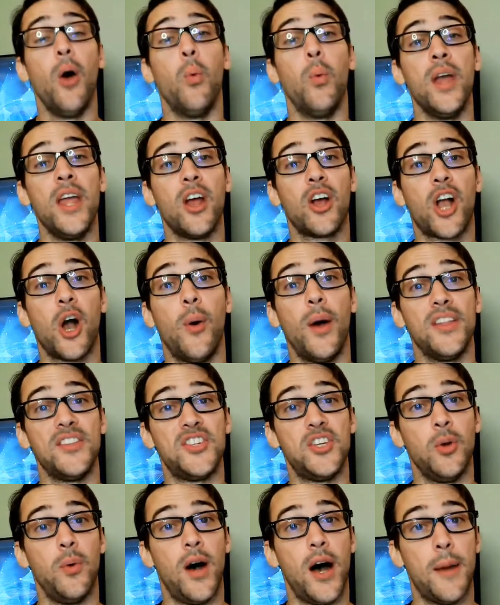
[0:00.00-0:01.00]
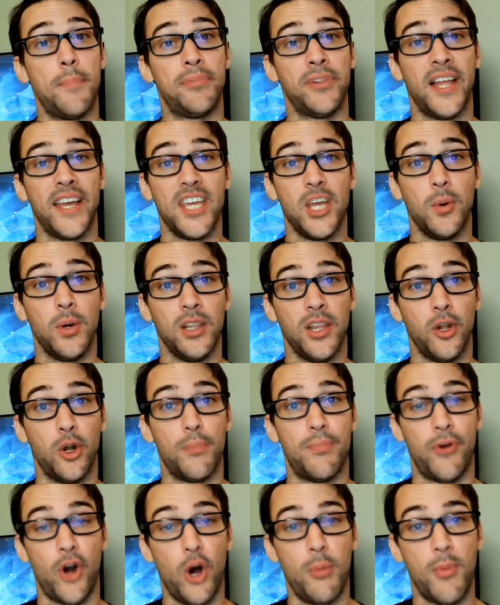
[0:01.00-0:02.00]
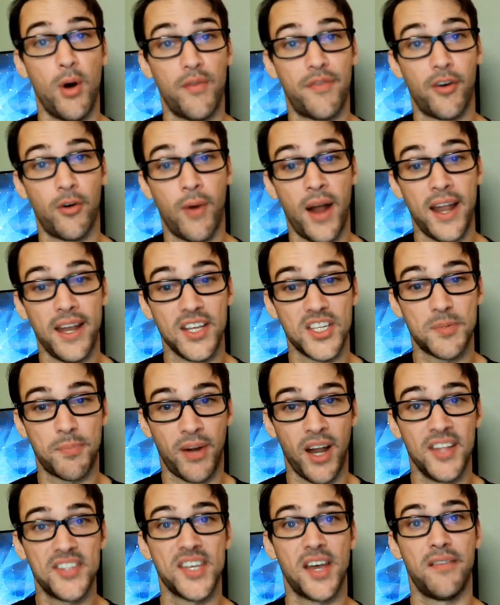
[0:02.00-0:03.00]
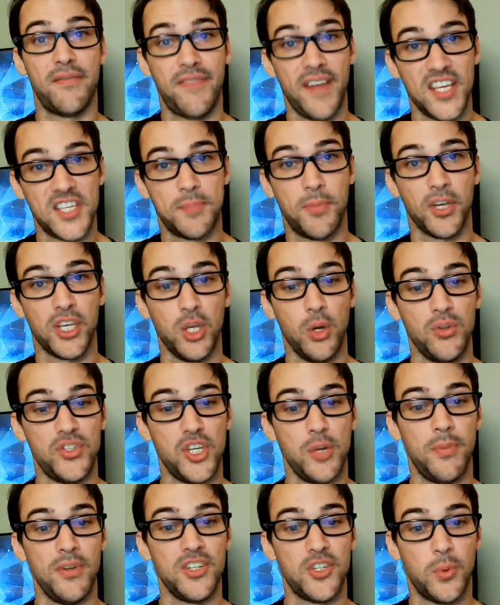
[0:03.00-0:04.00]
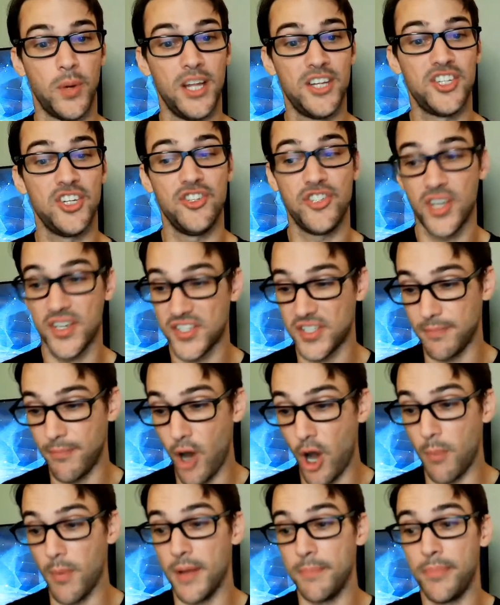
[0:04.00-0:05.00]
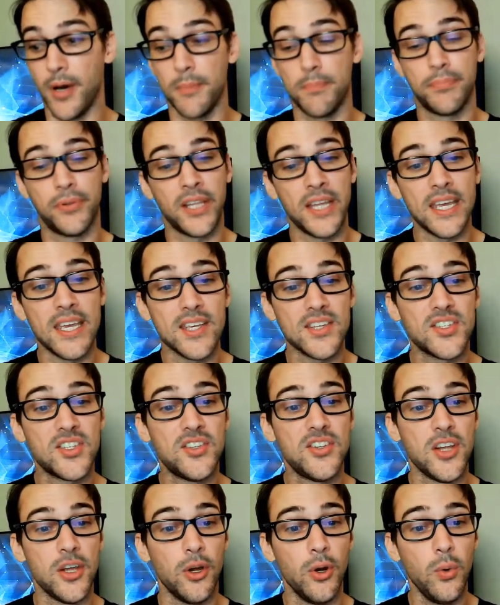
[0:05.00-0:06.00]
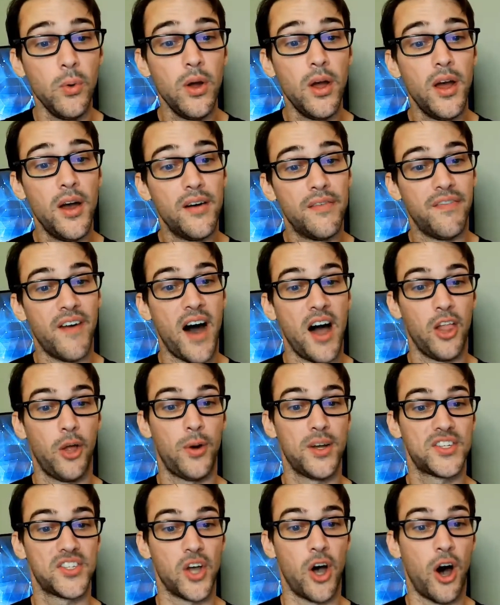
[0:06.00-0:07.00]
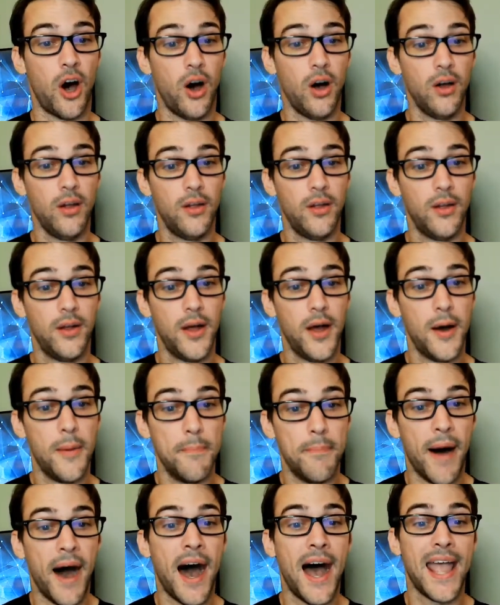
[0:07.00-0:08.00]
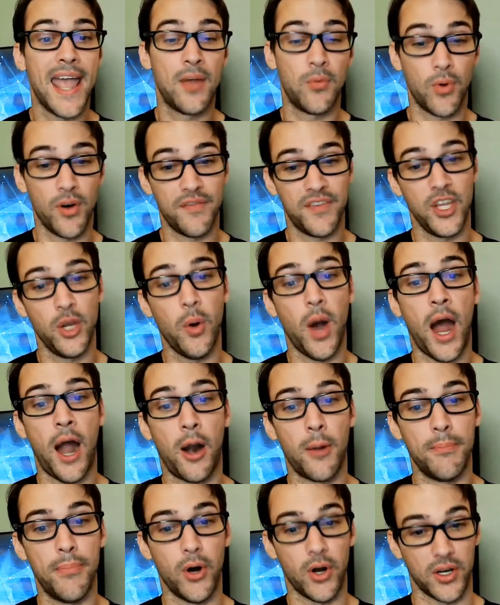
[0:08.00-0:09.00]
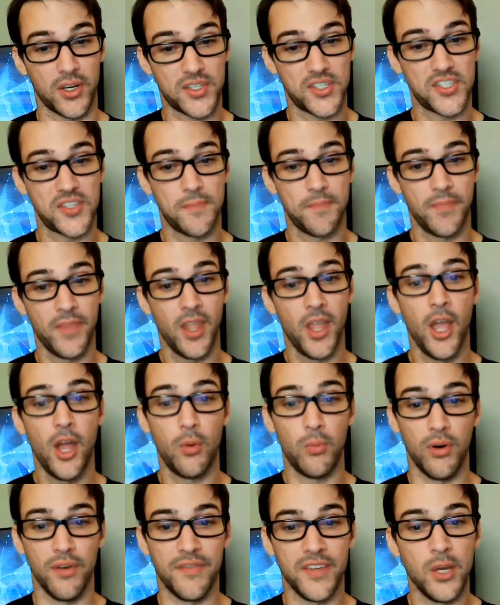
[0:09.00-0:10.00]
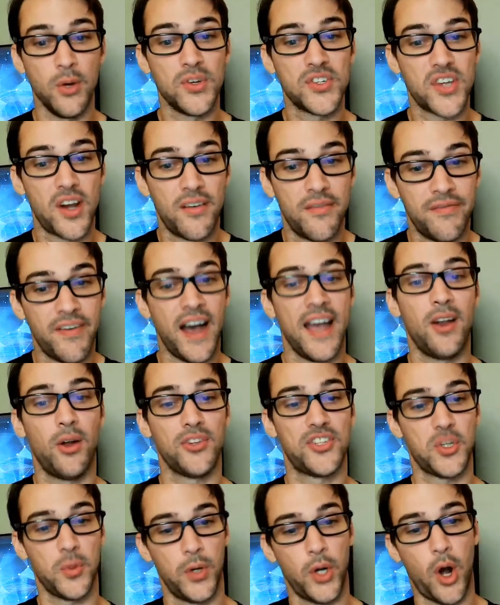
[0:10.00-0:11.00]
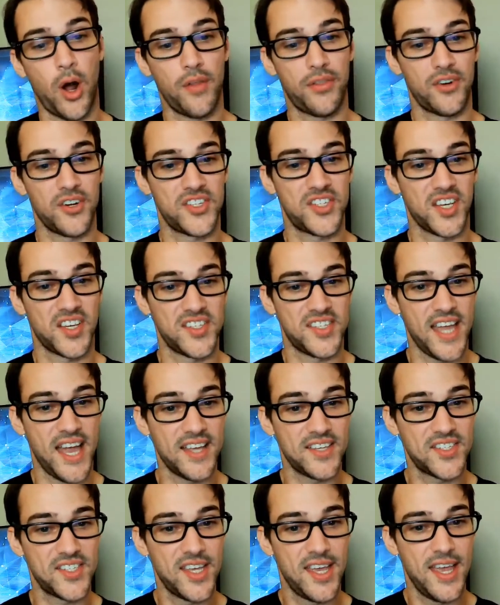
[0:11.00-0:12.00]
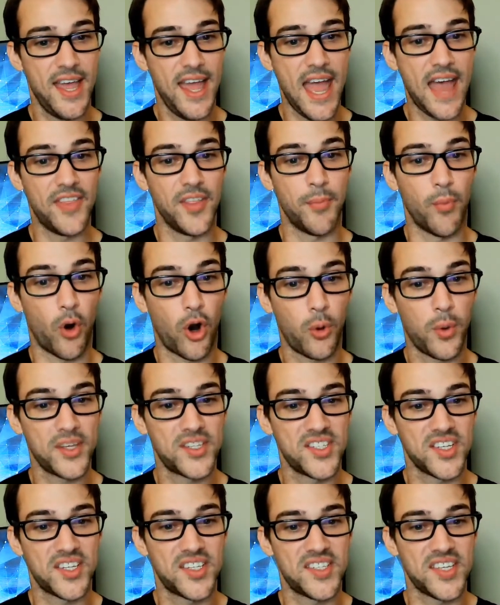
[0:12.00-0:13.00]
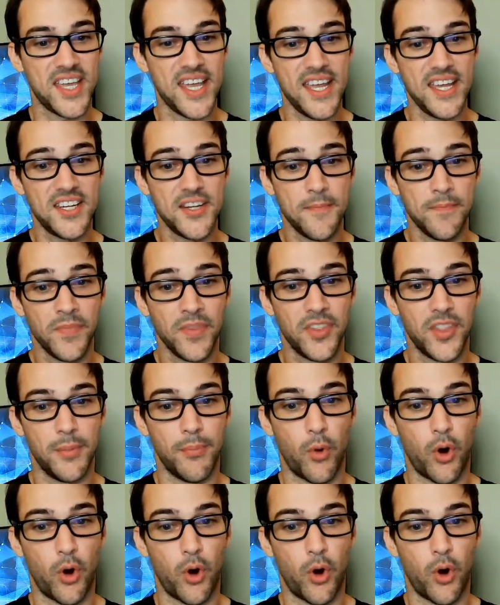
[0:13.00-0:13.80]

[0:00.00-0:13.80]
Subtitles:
We are going to play you a little promo for Writing Sprints on Facebook, YouTube, and Twitch in just a moment. But please do follow us all, buy and review our books. Reviews are vital to an author's success, and the more we succeed, the